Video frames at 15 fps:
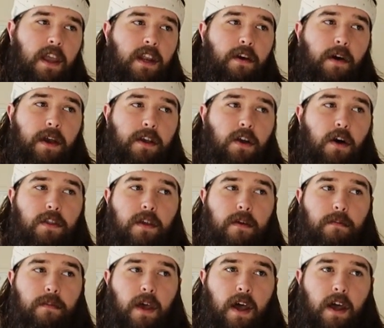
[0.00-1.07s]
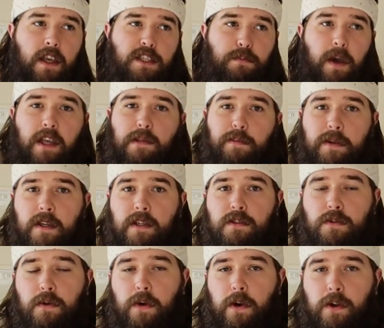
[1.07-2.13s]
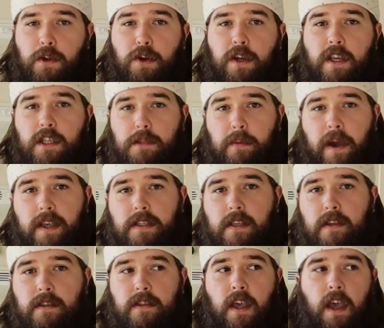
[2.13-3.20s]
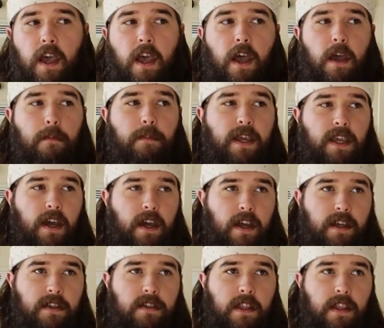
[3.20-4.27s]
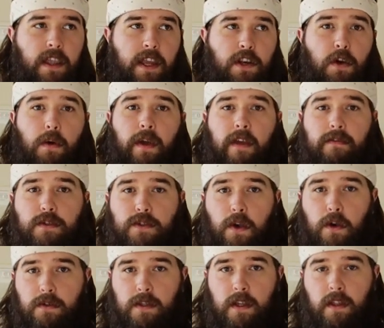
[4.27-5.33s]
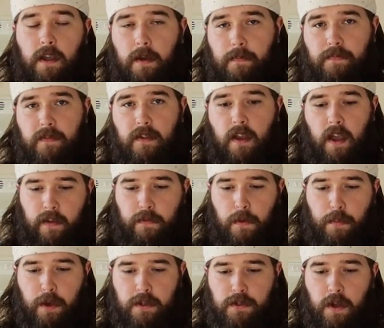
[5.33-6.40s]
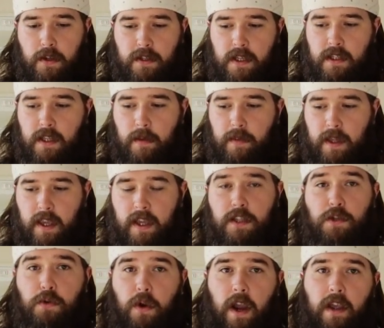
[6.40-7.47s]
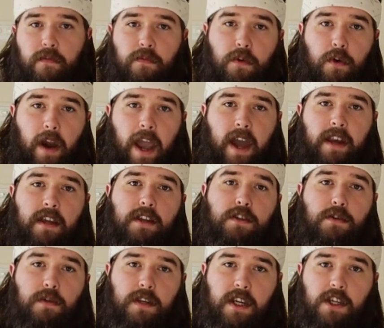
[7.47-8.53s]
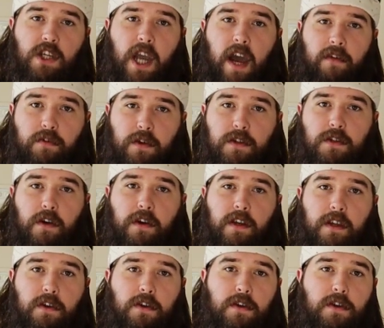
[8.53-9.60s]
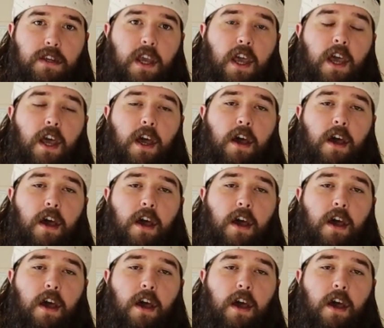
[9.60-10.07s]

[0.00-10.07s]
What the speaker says: Now I call them spice blends or cooking spices because they don't have salt in them. If you put salt in something, it's great for adding to a dish after it's already cooked.